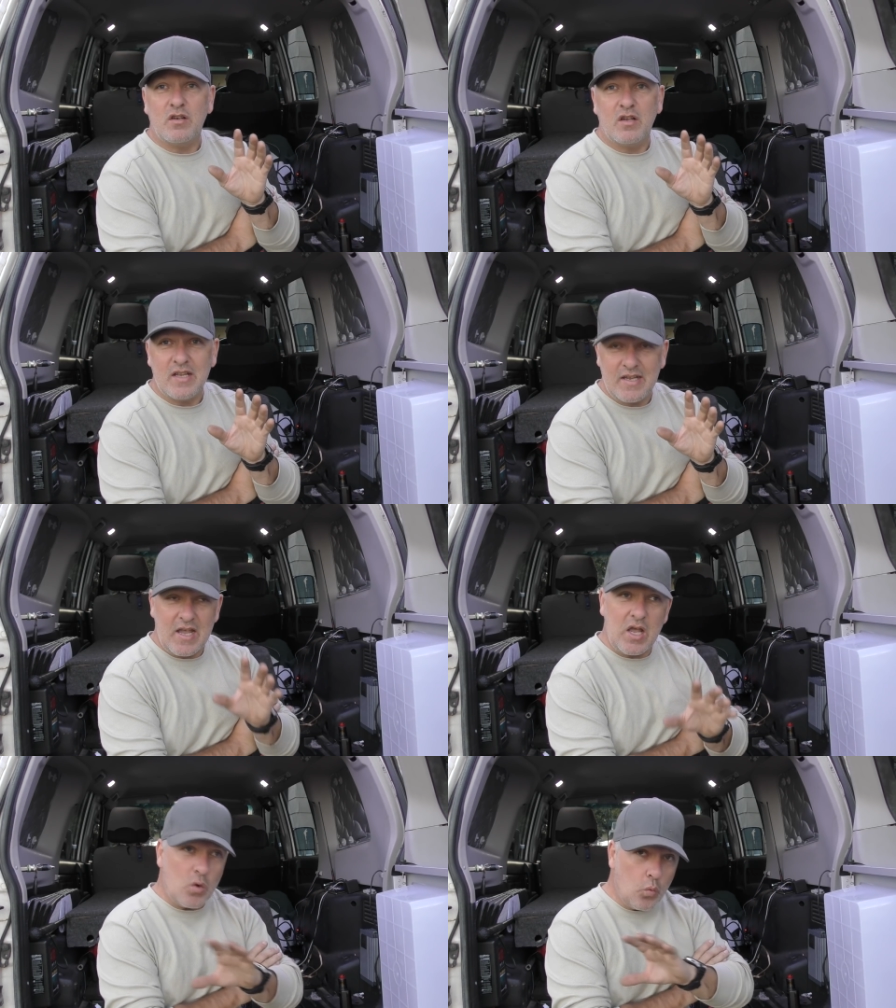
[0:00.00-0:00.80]
that I could
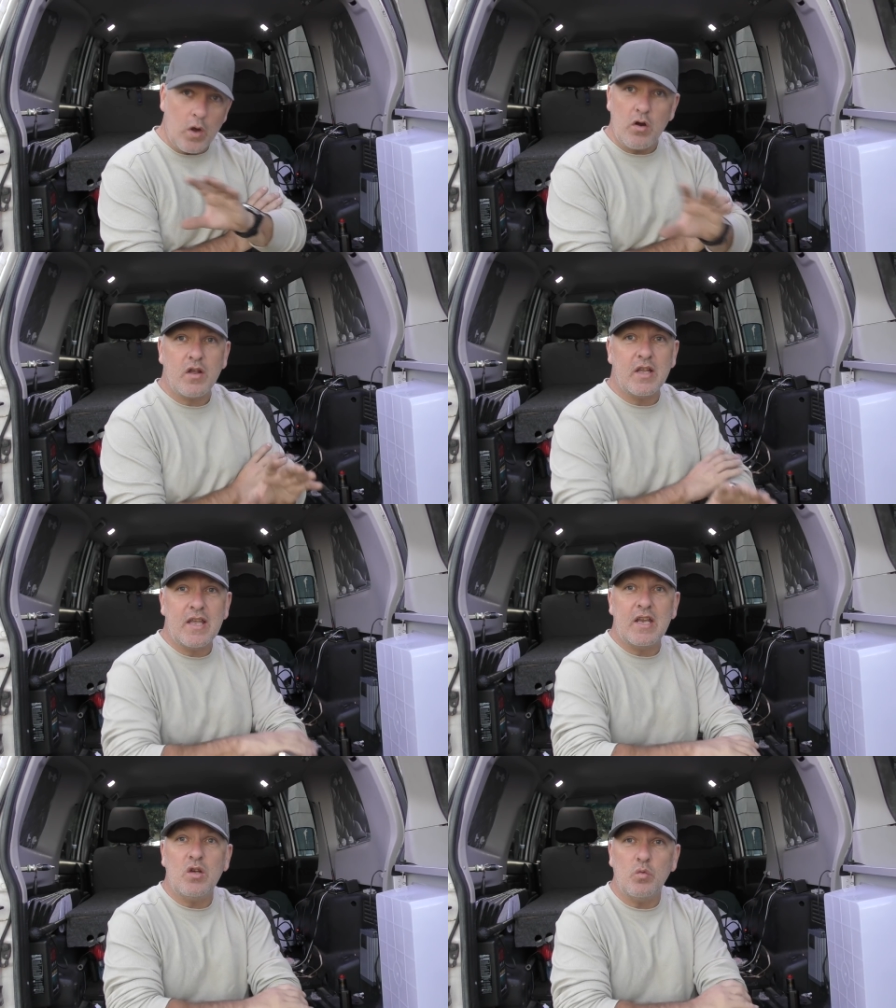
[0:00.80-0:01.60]
get, where I could
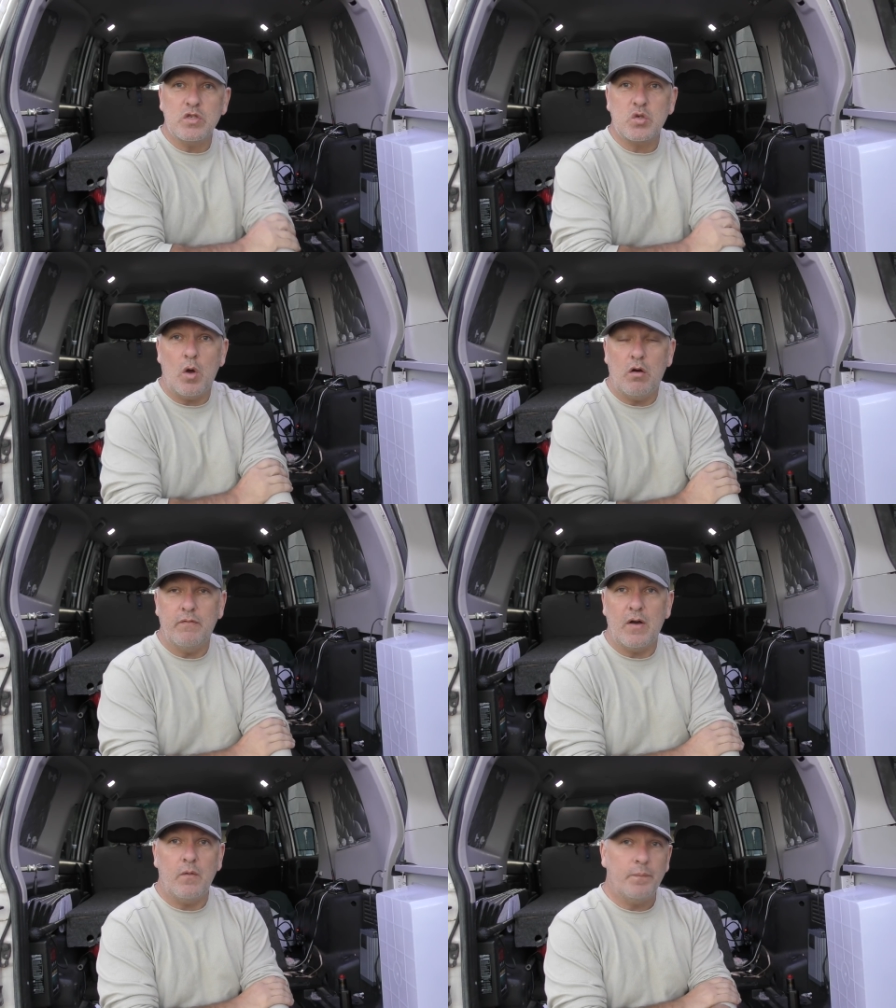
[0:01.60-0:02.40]
get it, was 12
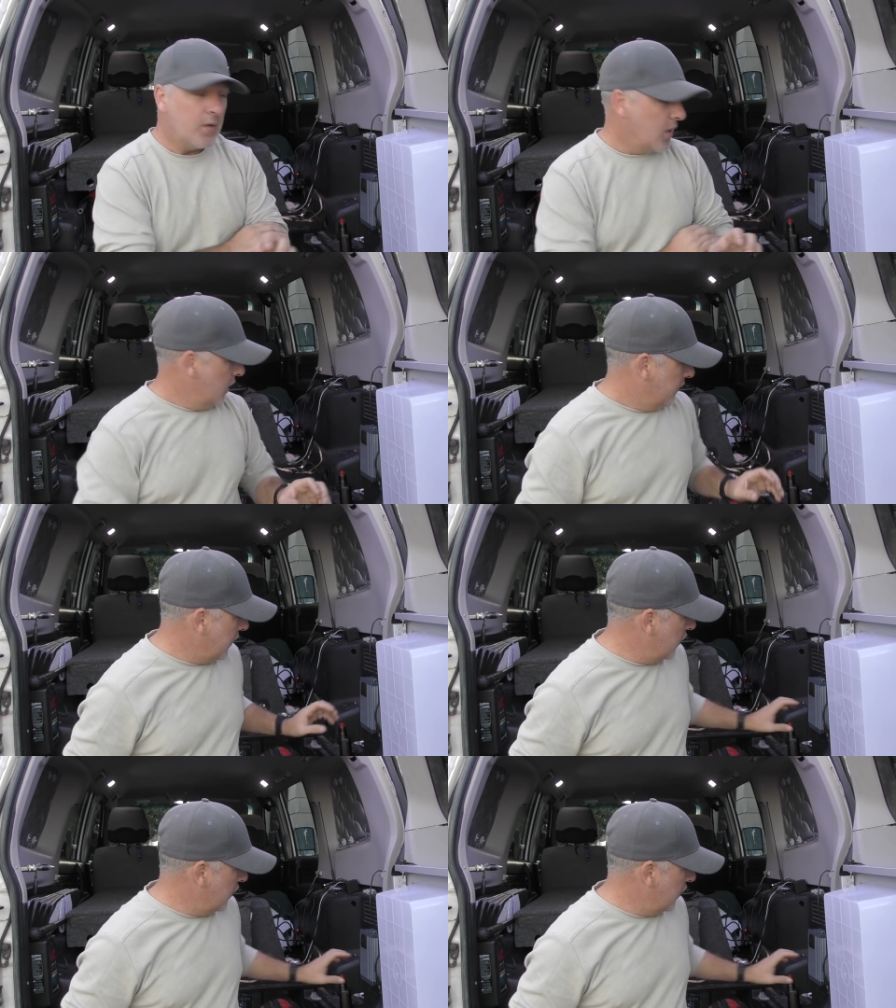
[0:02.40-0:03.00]
volt. The